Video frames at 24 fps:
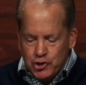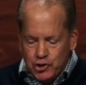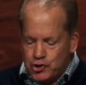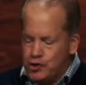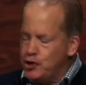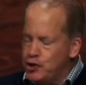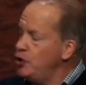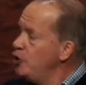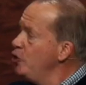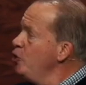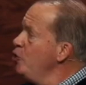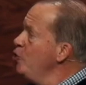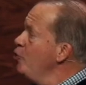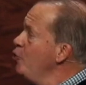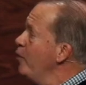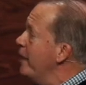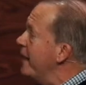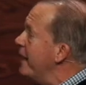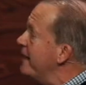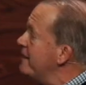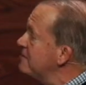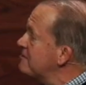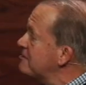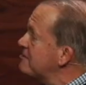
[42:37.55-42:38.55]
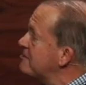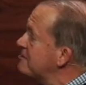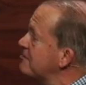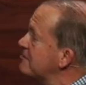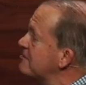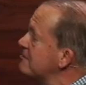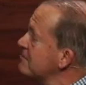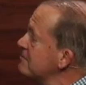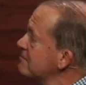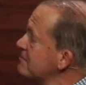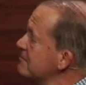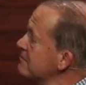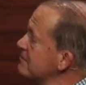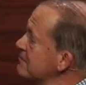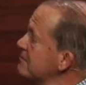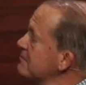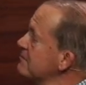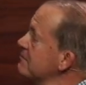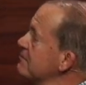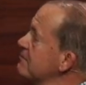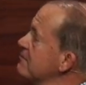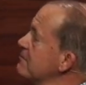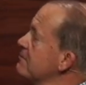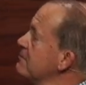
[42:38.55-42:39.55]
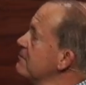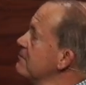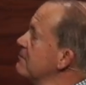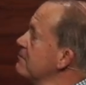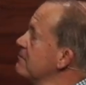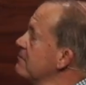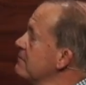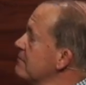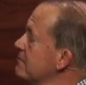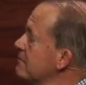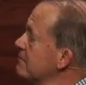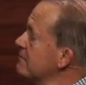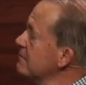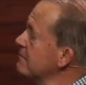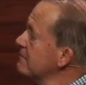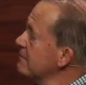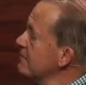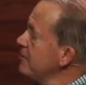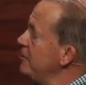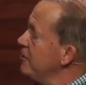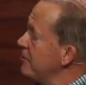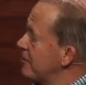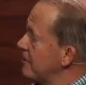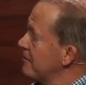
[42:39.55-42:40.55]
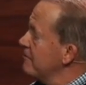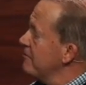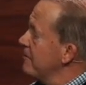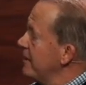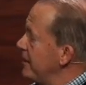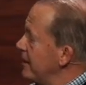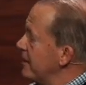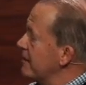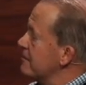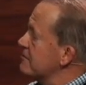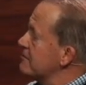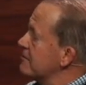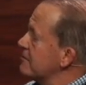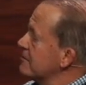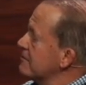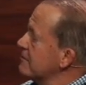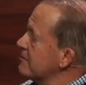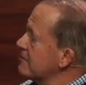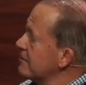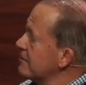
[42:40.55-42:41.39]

to it, you can read it.